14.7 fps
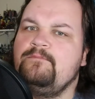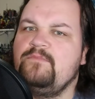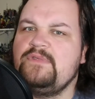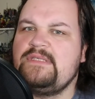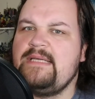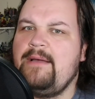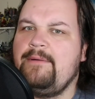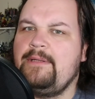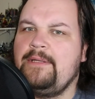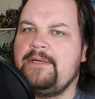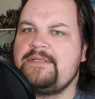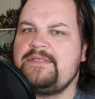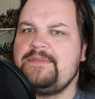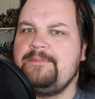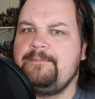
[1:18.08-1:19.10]
we'll see how it
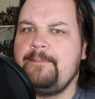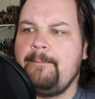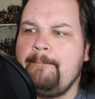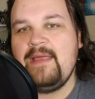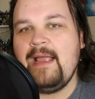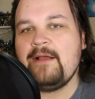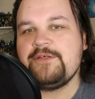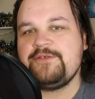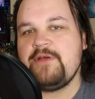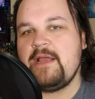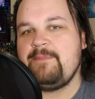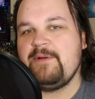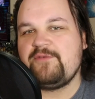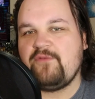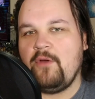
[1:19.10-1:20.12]
looks. The
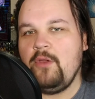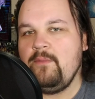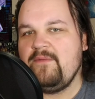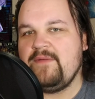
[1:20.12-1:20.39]
Airstrike Patrol,